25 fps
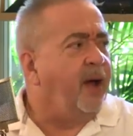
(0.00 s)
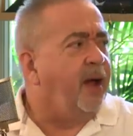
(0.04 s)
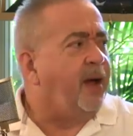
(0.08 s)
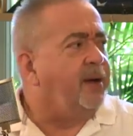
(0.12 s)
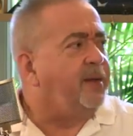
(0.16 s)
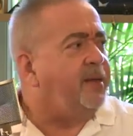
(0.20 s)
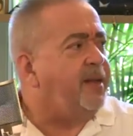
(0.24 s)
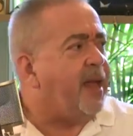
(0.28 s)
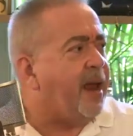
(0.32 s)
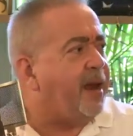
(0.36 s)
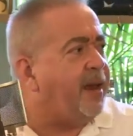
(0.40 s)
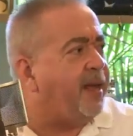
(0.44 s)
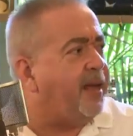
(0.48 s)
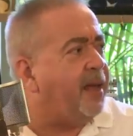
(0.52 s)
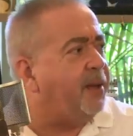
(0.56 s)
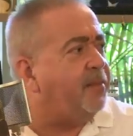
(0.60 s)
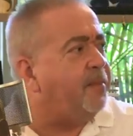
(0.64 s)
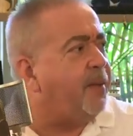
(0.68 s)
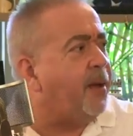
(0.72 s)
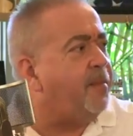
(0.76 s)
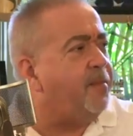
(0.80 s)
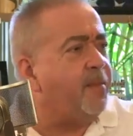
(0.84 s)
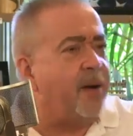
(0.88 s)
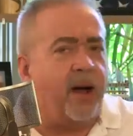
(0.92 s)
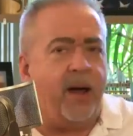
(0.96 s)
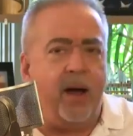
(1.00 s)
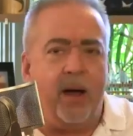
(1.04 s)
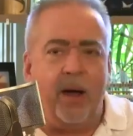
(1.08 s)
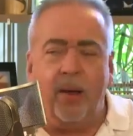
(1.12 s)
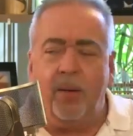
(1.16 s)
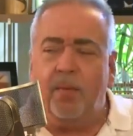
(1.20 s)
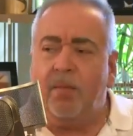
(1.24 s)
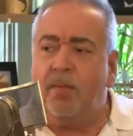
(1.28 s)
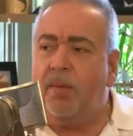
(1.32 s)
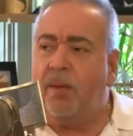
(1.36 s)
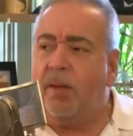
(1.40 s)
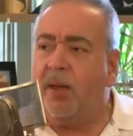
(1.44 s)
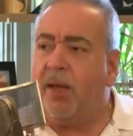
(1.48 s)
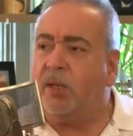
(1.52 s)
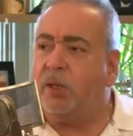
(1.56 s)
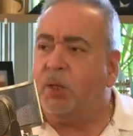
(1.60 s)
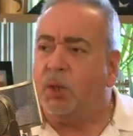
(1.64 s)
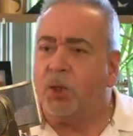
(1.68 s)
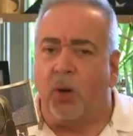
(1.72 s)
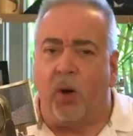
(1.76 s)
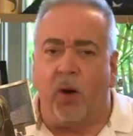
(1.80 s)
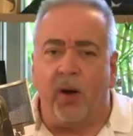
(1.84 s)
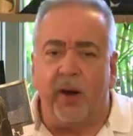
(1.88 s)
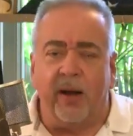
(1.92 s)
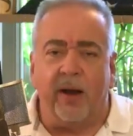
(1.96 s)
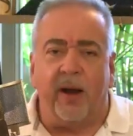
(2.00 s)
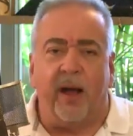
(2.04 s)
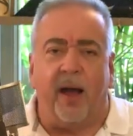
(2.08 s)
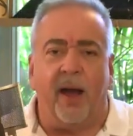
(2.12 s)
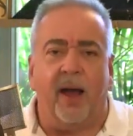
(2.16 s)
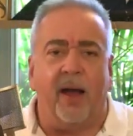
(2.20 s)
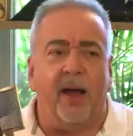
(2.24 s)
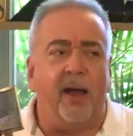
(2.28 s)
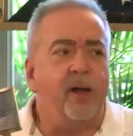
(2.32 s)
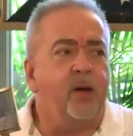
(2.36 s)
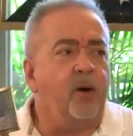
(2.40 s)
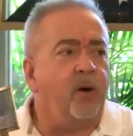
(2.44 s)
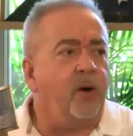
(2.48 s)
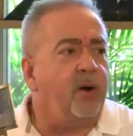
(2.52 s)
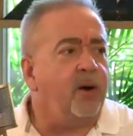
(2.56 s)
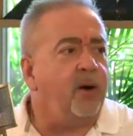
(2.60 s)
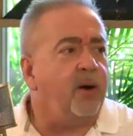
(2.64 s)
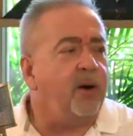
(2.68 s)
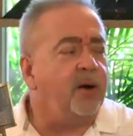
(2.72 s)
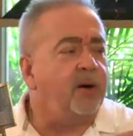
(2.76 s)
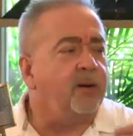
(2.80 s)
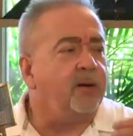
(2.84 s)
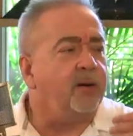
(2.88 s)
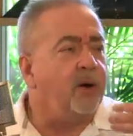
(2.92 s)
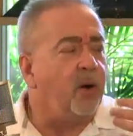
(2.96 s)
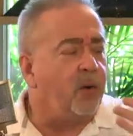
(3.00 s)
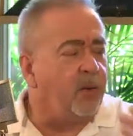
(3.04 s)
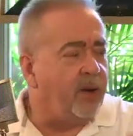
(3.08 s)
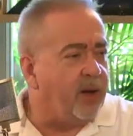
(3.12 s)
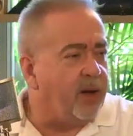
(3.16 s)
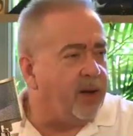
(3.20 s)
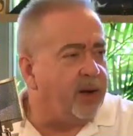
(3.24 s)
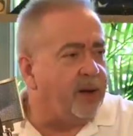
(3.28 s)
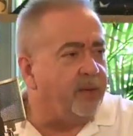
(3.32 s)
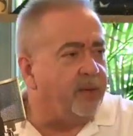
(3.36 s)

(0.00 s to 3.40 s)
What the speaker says: Denny and my mom and Sean and I are going on a